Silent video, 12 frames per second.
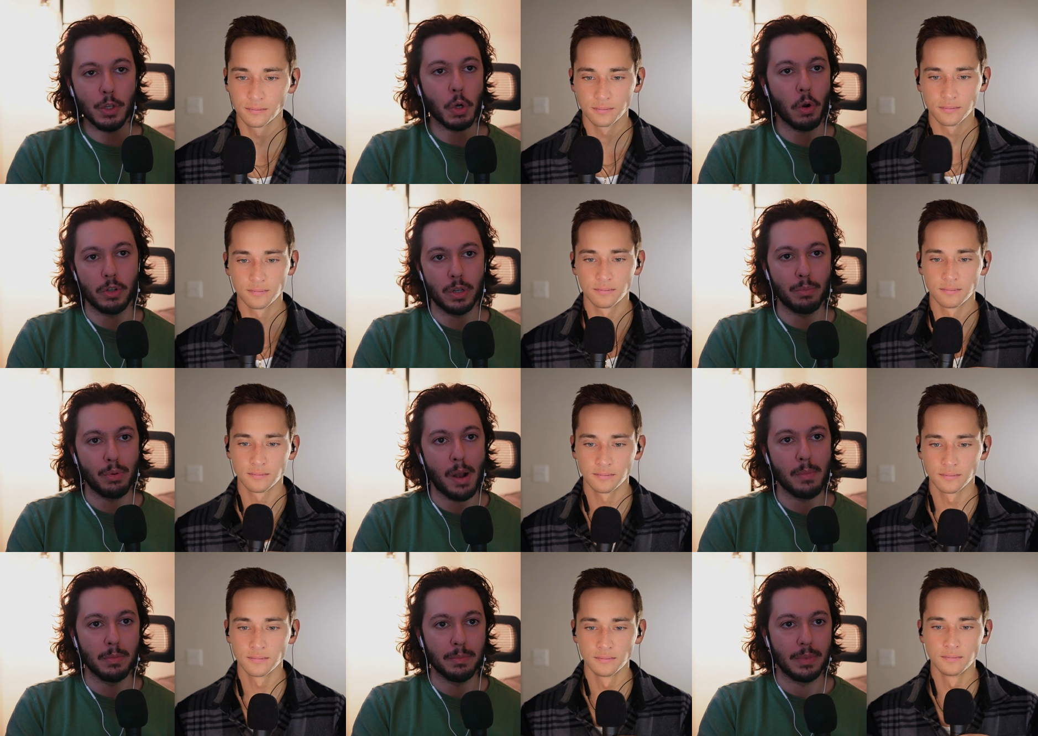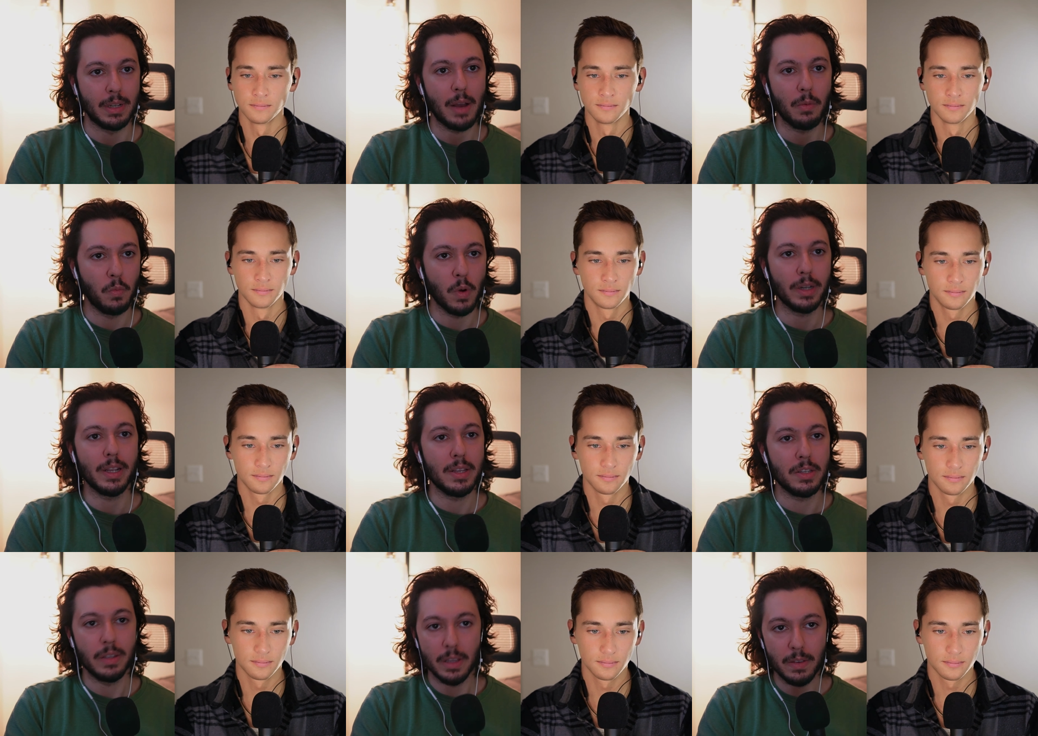Speaker 1: charging problem. And now, what
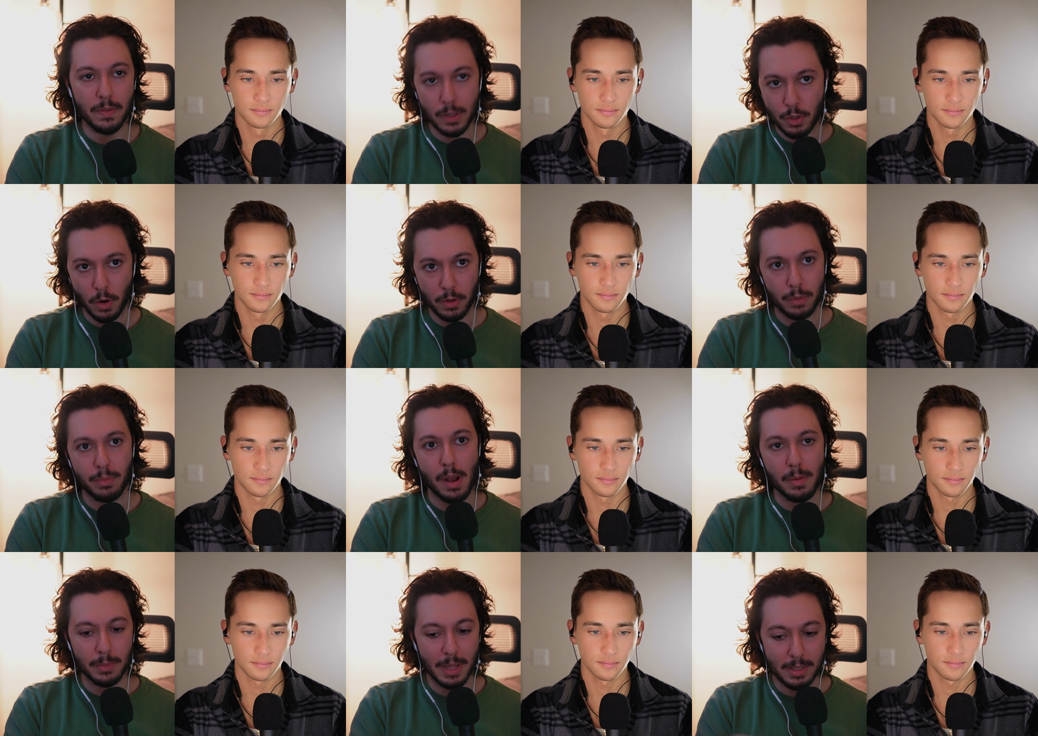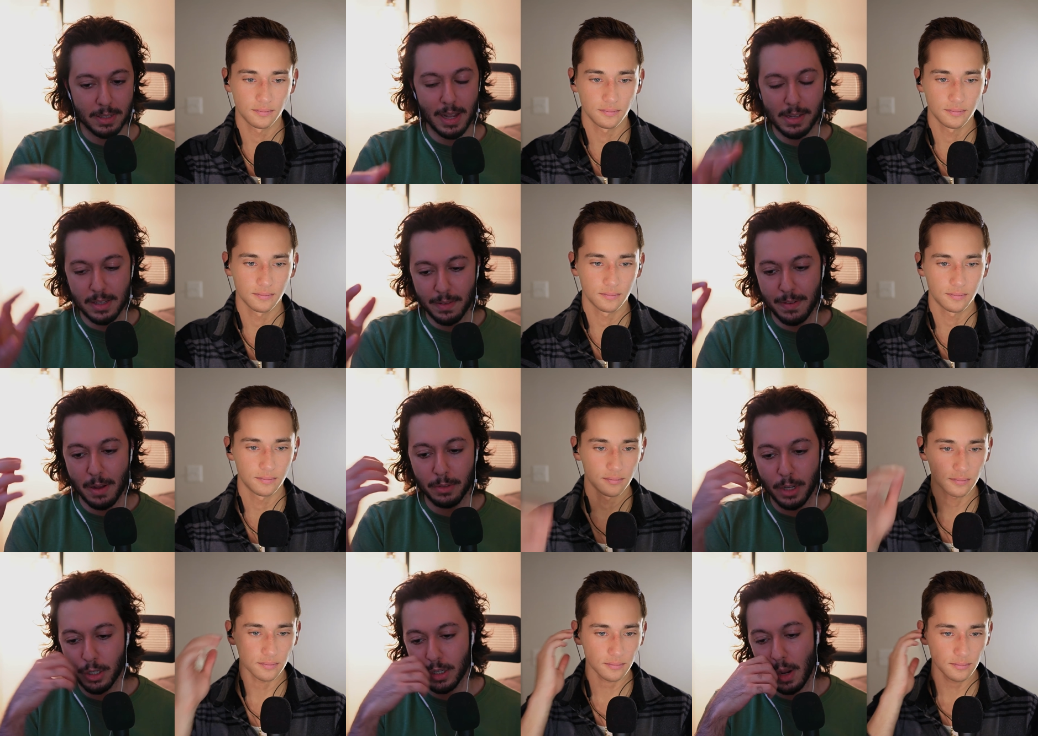is the EV charging problem? That's that's the
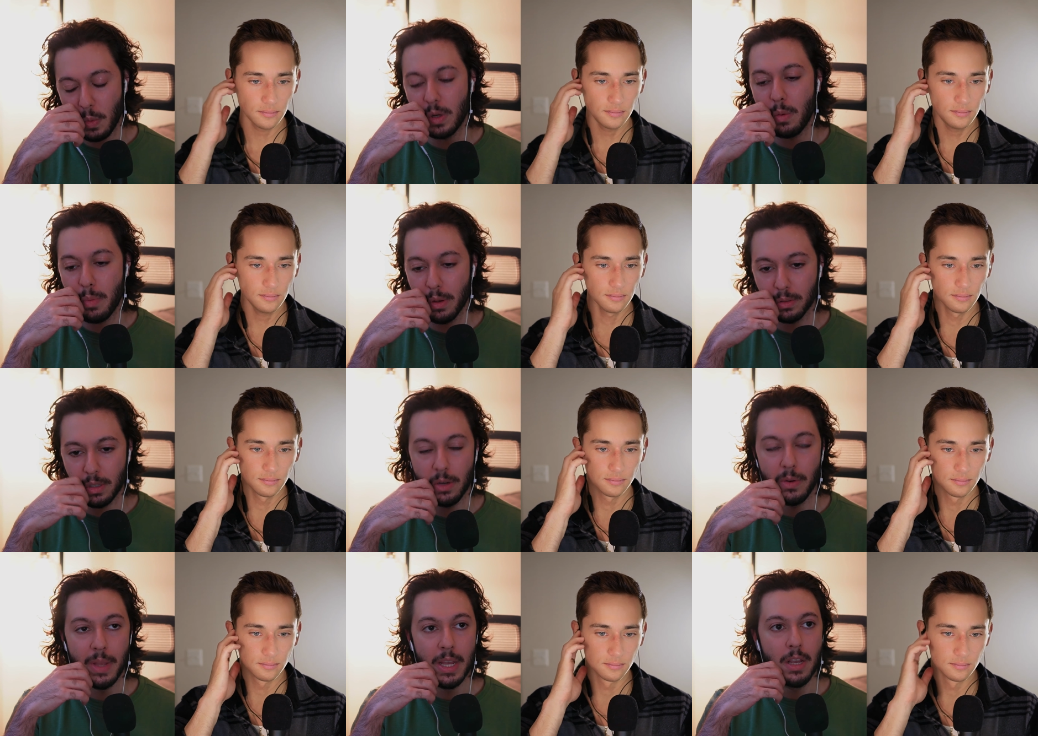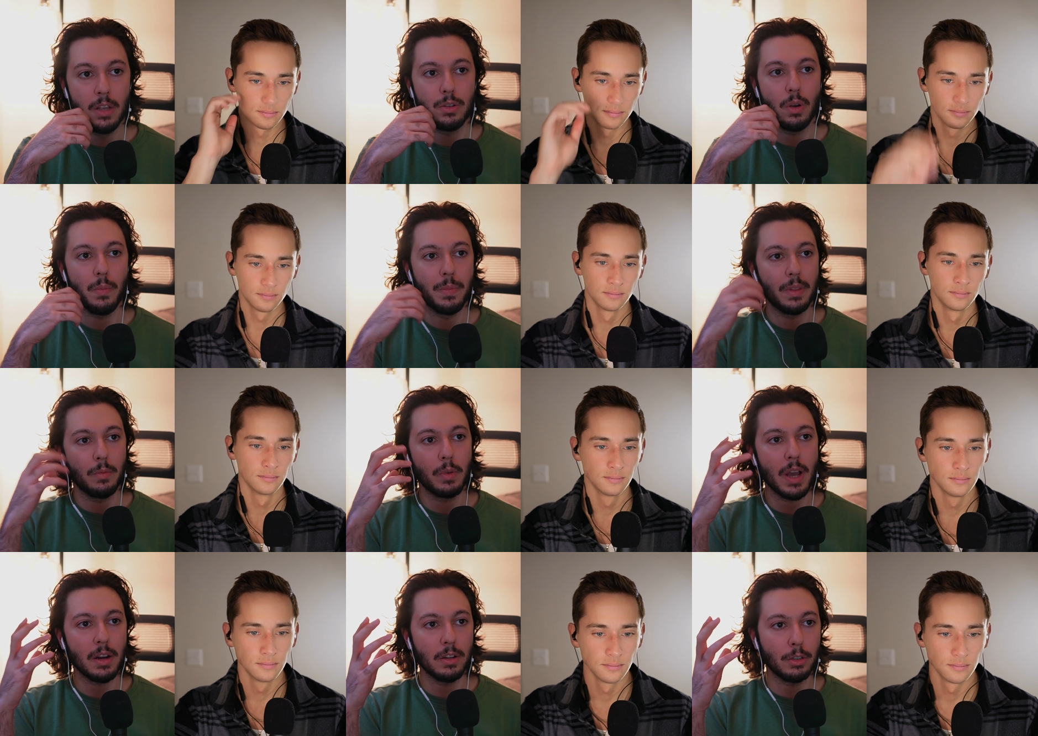foundation I want to build here. So we
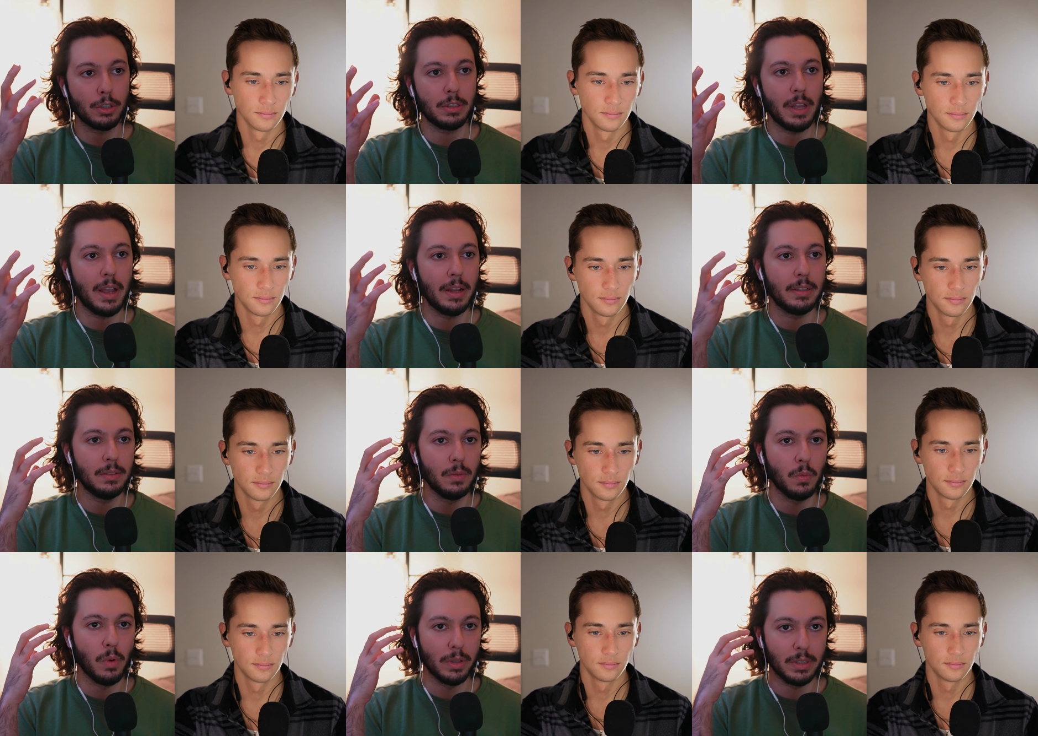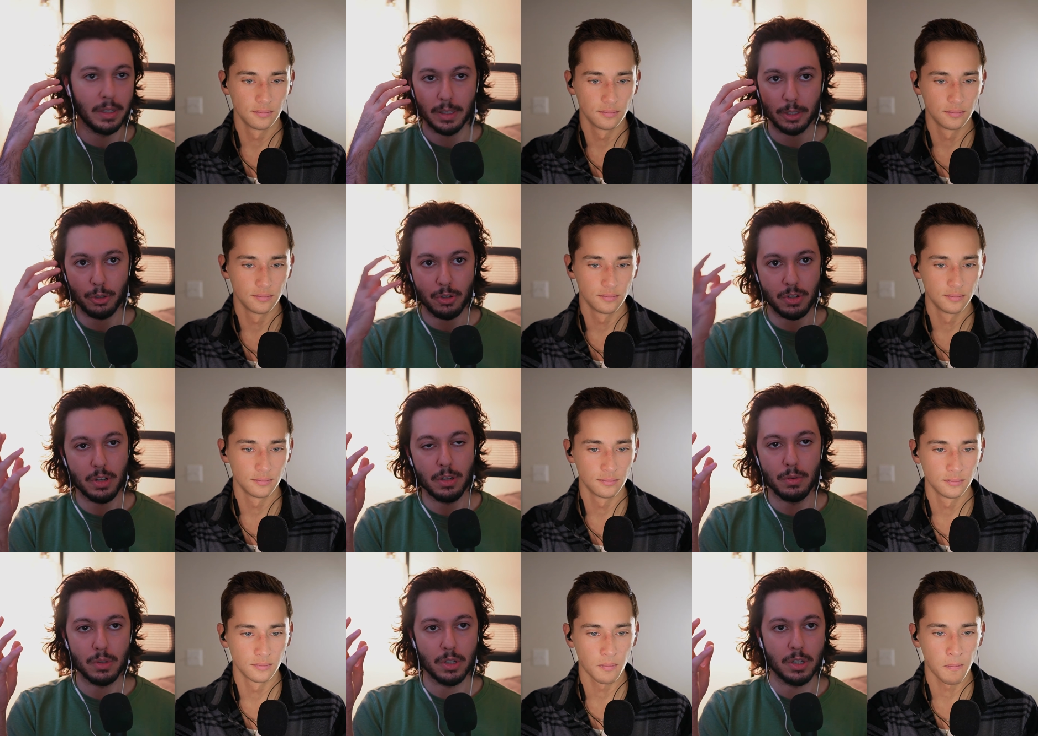got to understand what the electricity
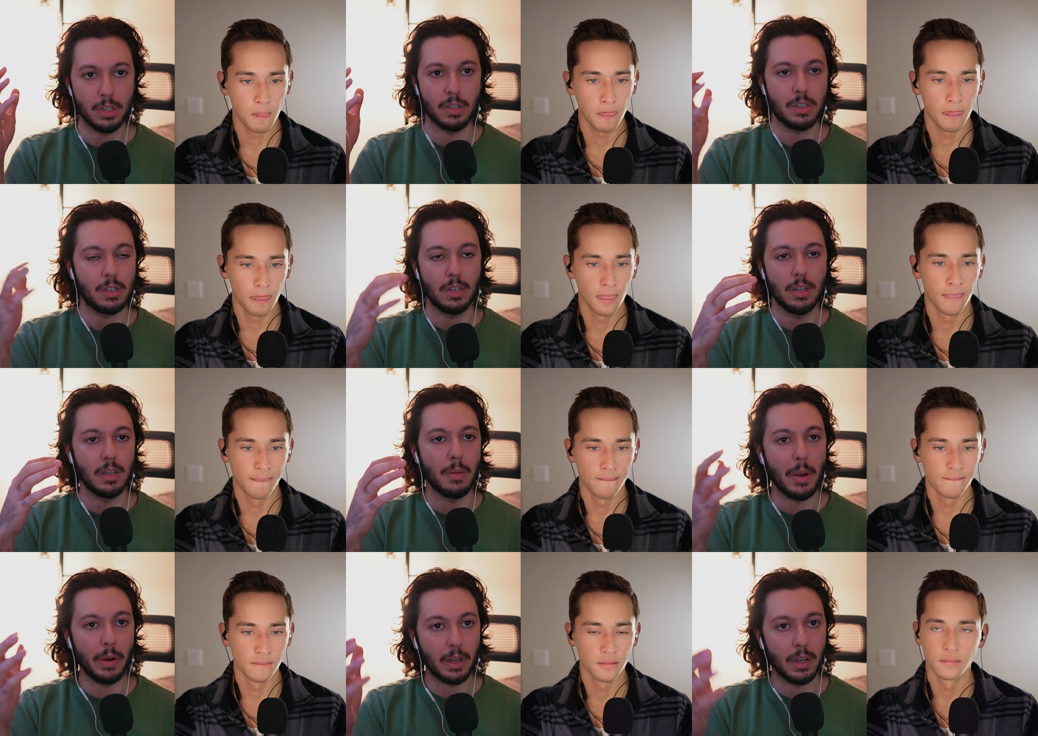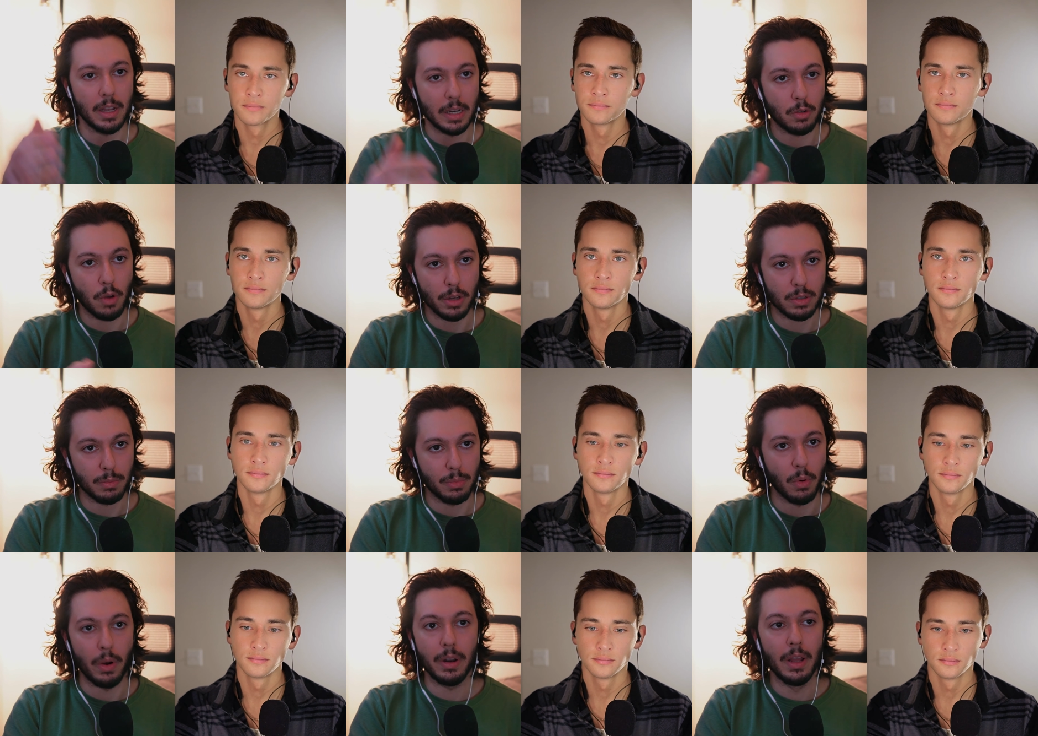usage is in America and across the
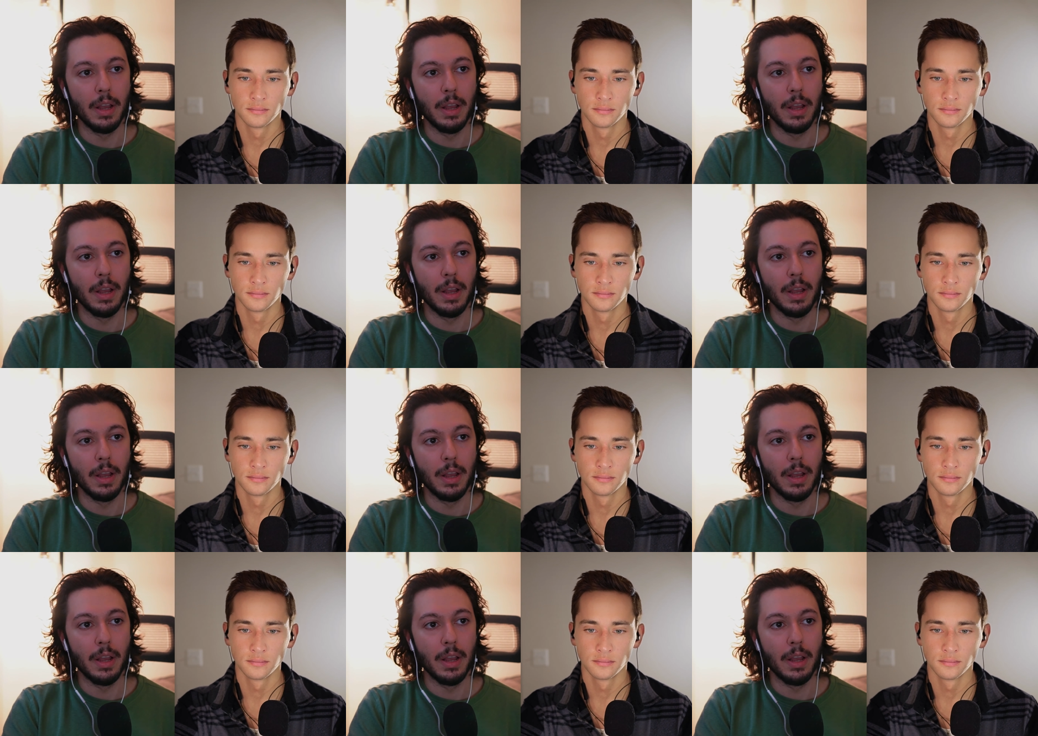board